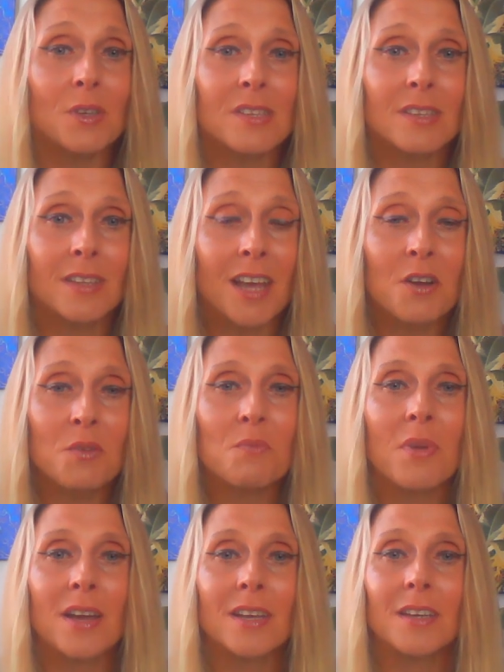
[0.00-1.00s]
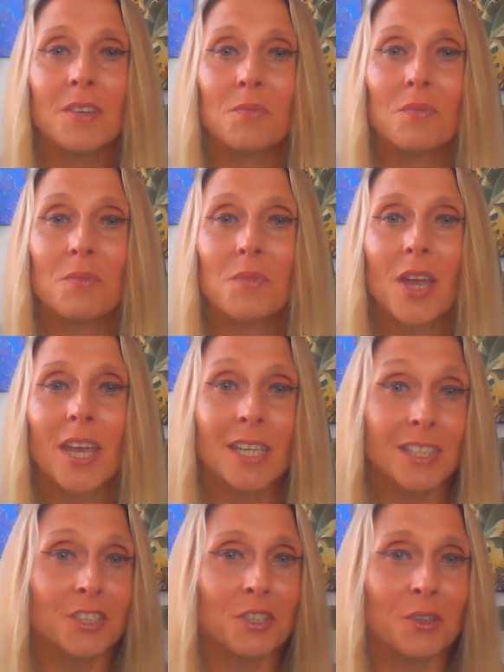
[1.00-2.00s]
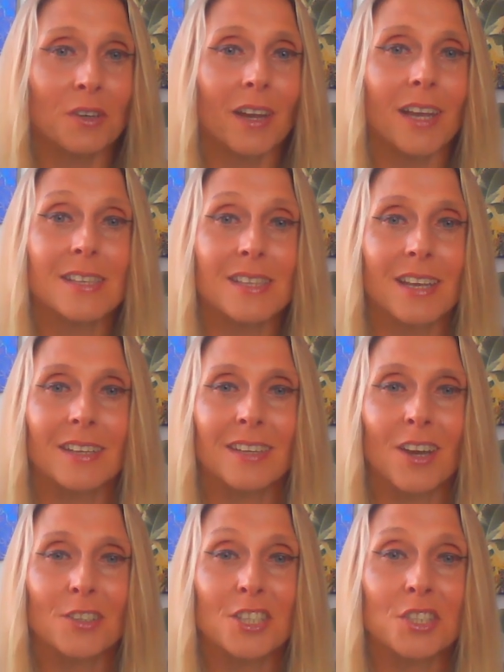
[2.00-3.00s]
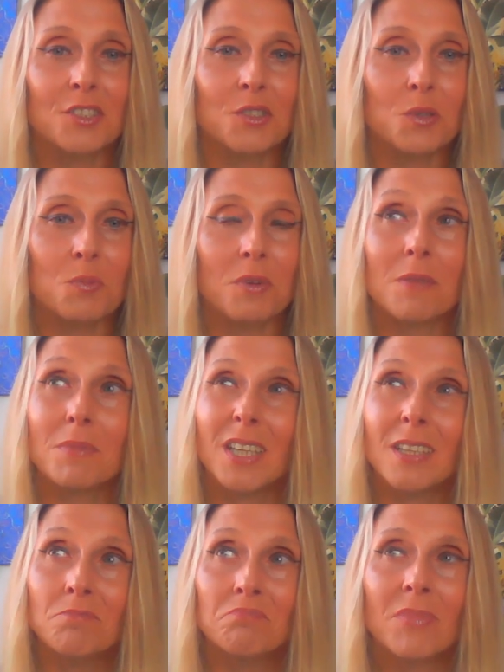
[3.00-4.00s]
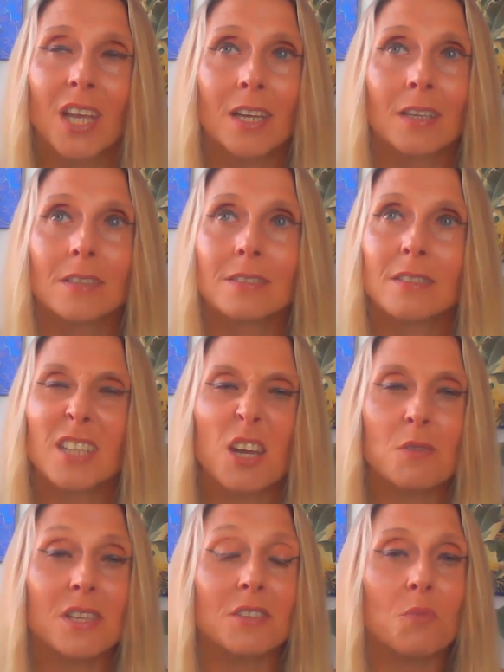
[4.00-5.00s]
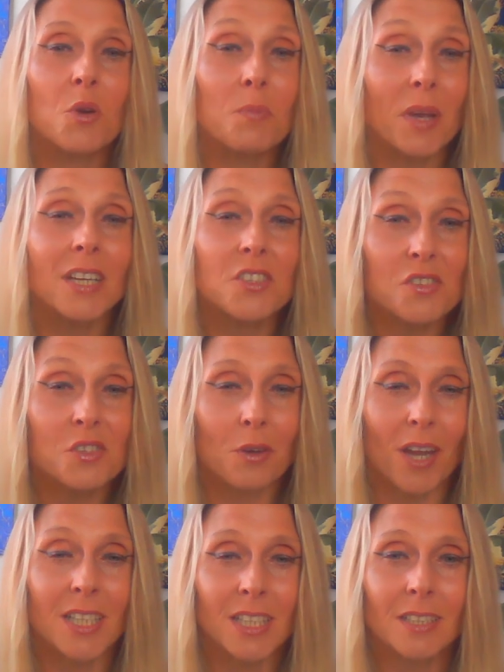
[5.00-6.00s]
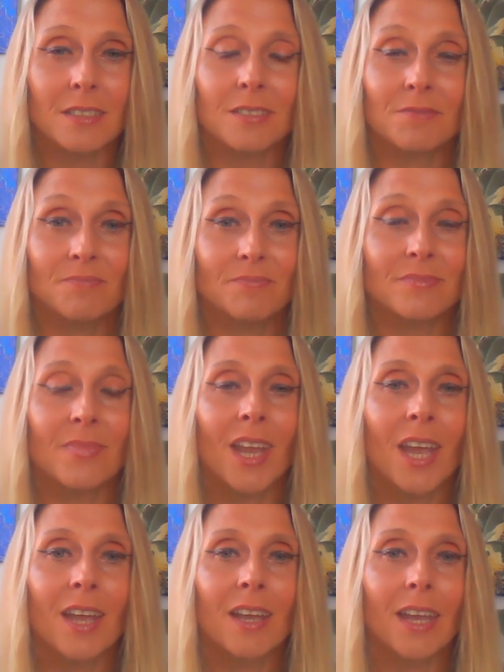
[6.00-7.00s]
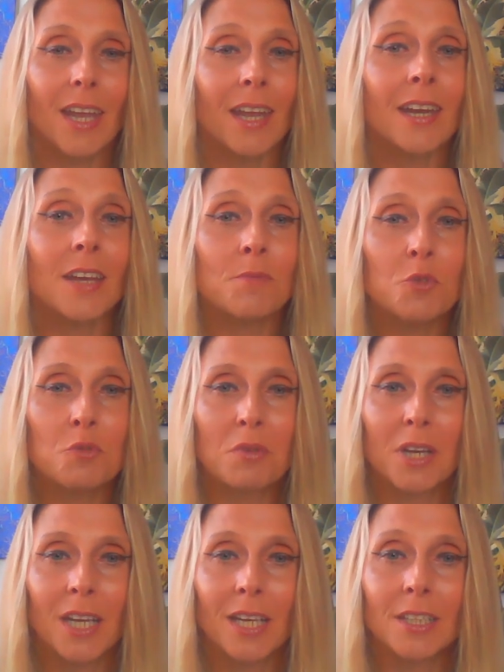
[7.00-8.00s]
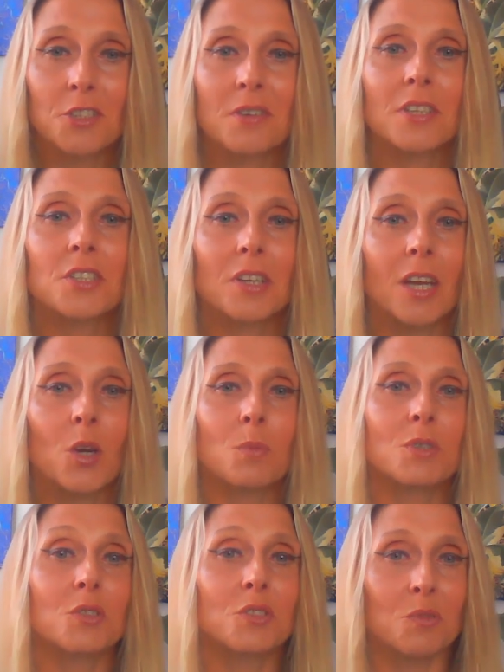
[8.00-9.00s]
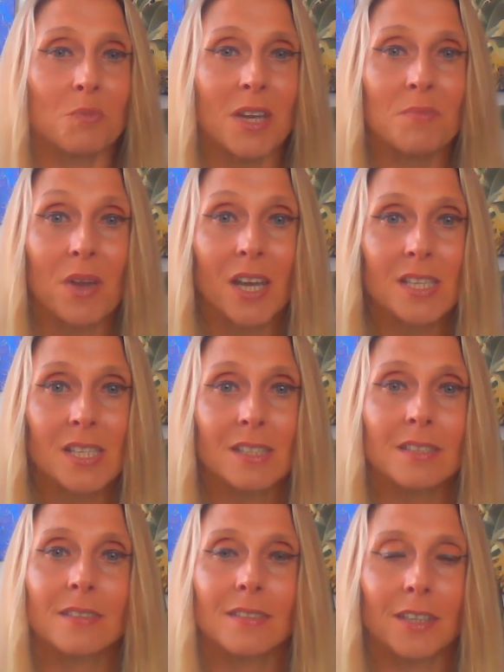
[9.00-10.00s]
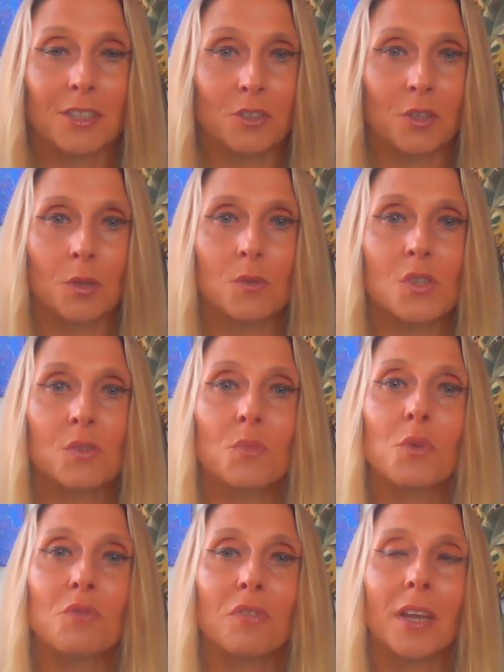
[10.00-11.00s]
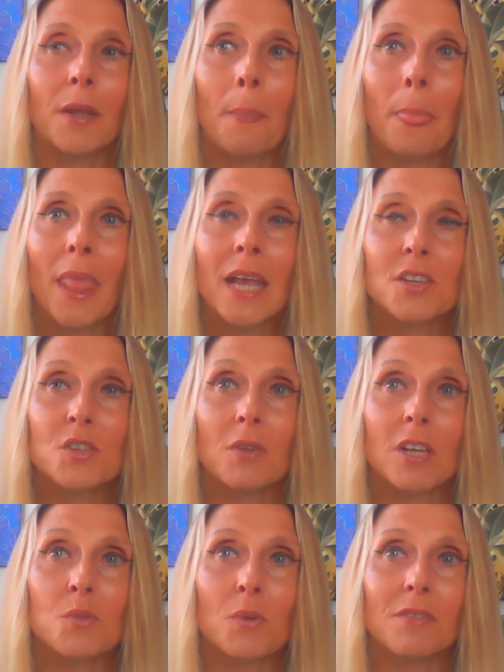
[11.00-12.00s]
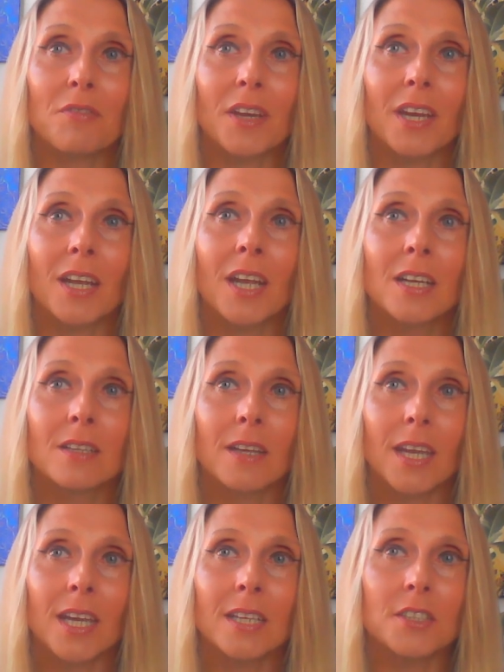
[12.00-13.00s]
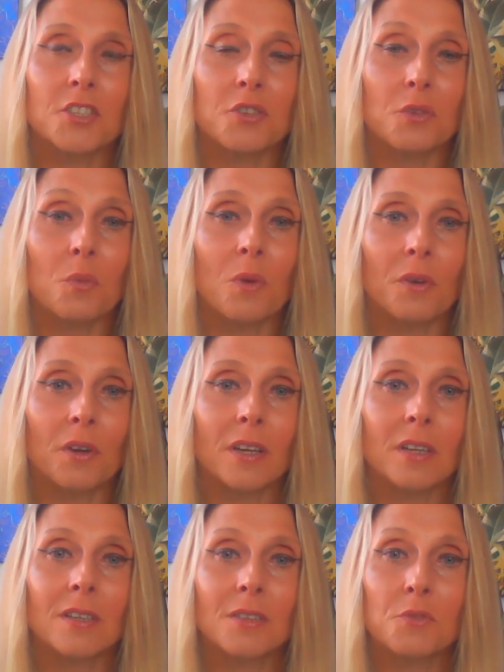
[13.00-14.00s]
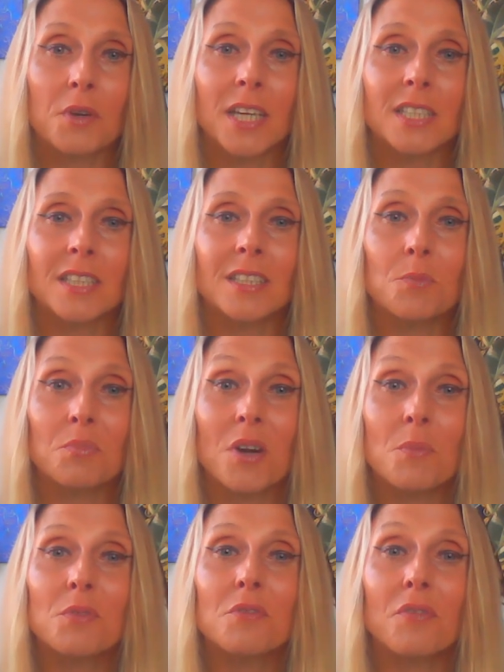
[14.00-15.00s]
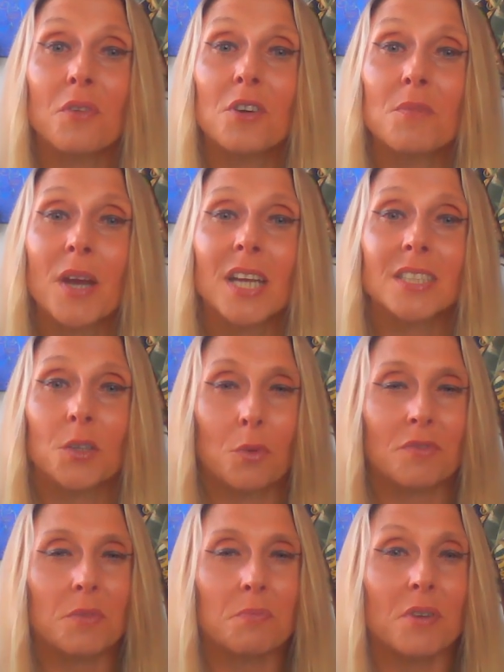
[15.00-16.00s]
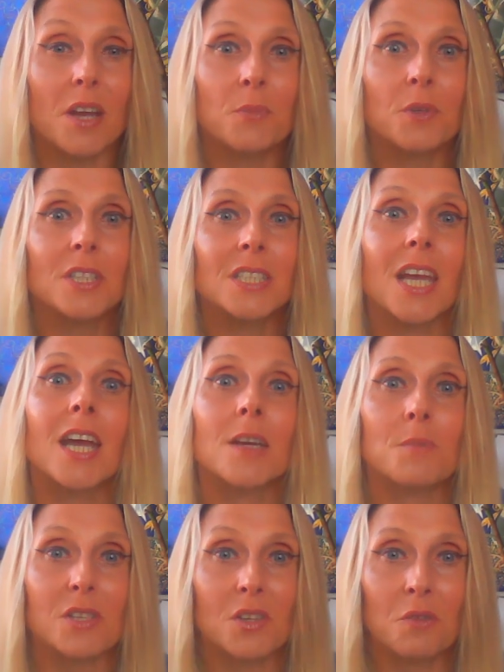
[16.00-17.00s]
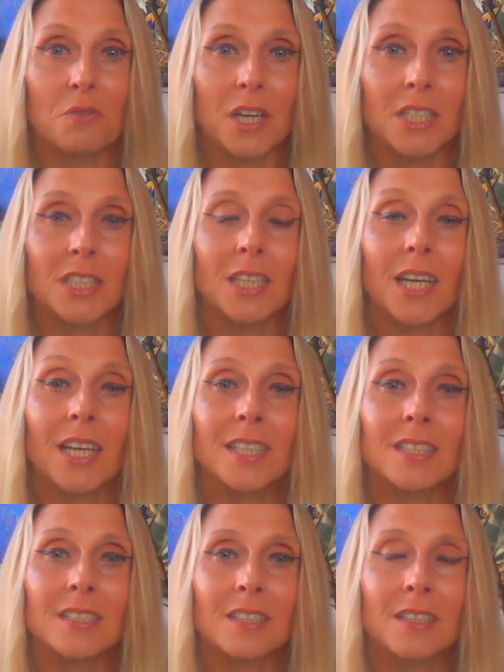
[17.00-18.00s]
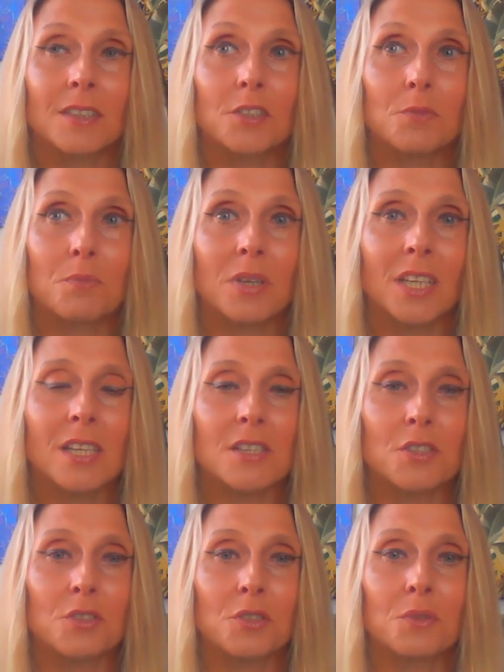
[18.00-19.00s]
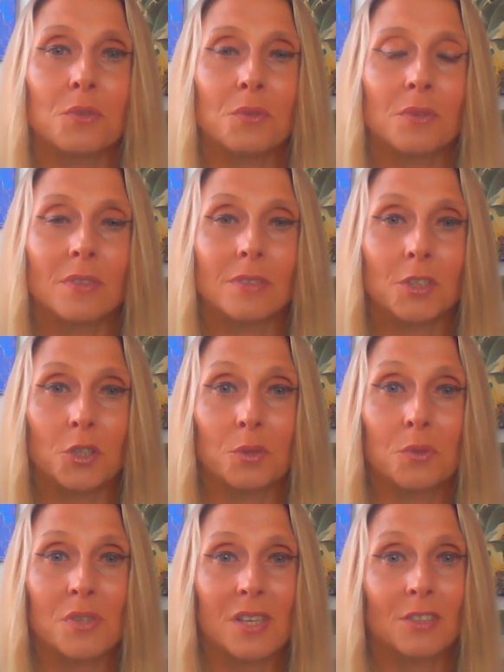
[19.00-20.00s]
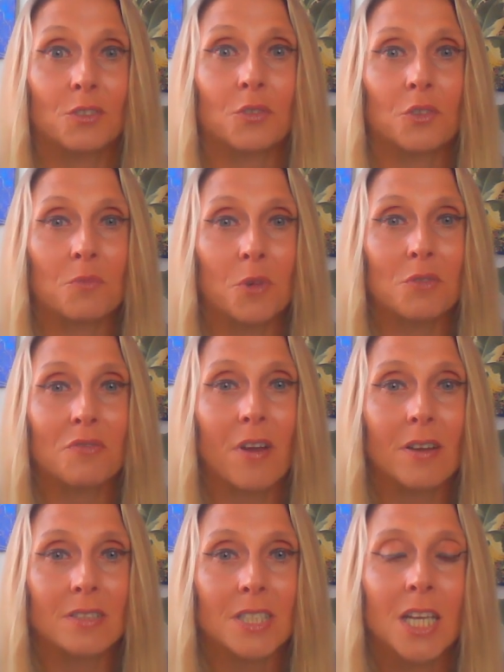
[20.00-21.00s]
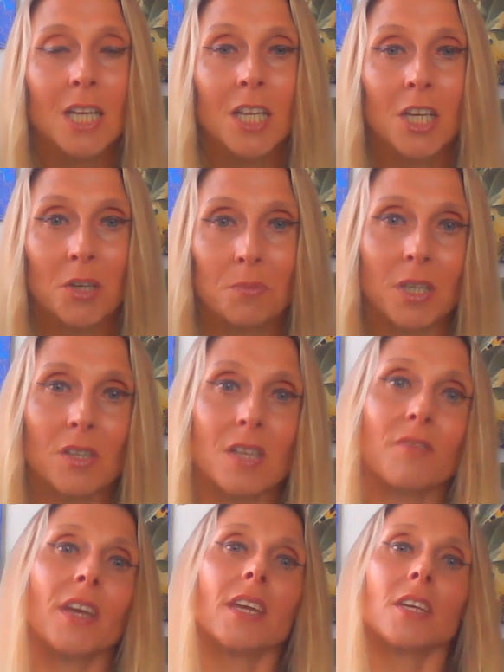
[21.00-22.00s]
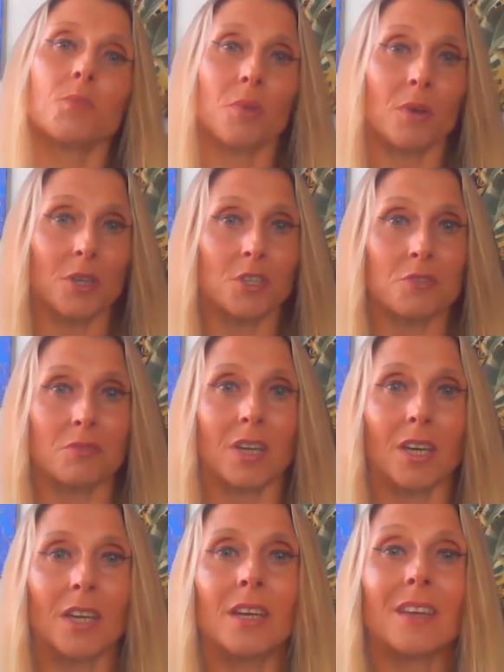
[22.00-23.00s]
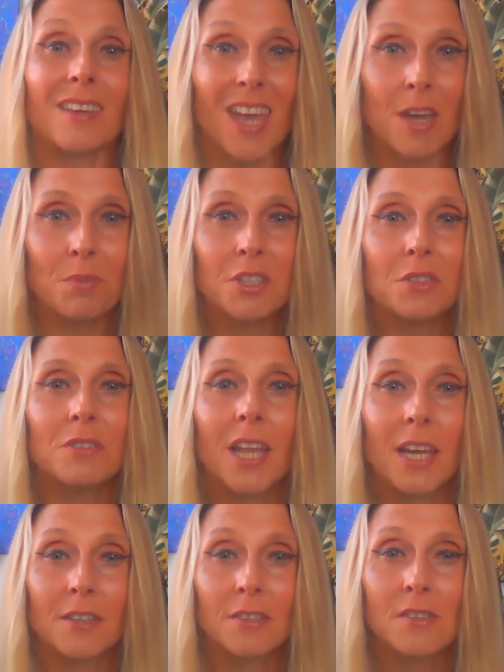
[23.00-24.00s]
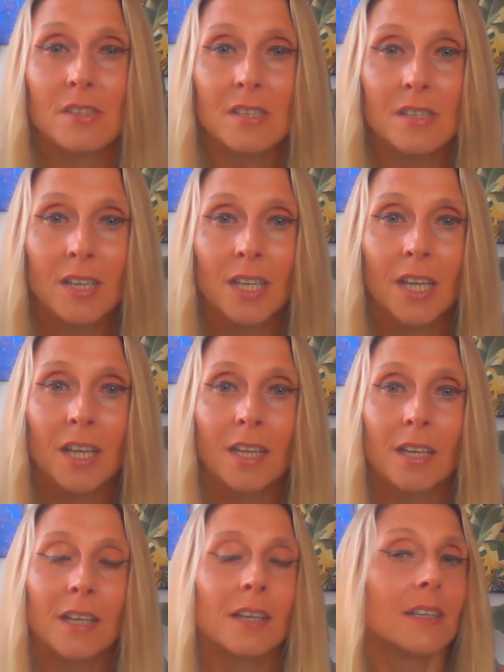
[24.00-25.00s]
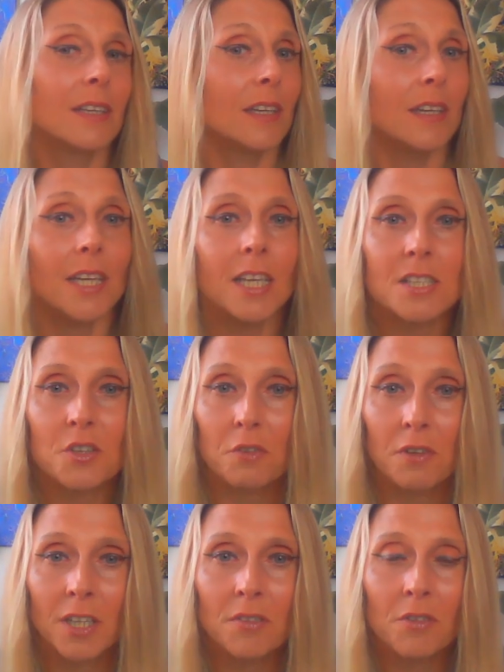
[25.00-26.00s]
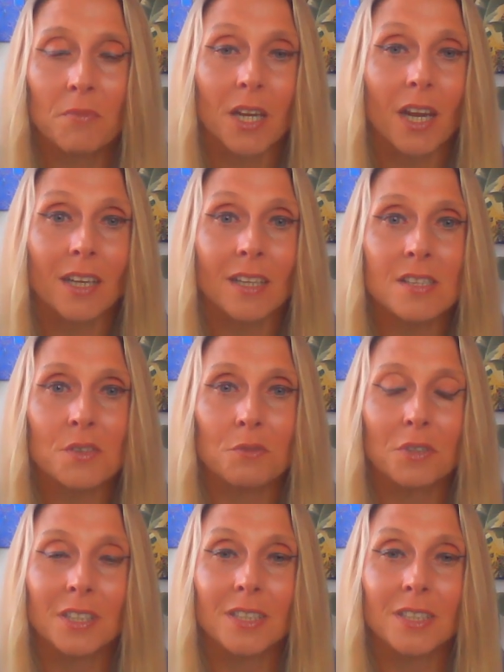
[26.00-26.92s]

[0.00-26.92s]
Now my editor has a lot to do, probably 1,000 more pages to edit. And I'm really trying to help to do my best that it goes smoothly. So that's one thing. Edit your work, write in the proper format with the proper tabs already, and please do use normal font, because if I get poetry in the capital letters, it's great for me, I can still read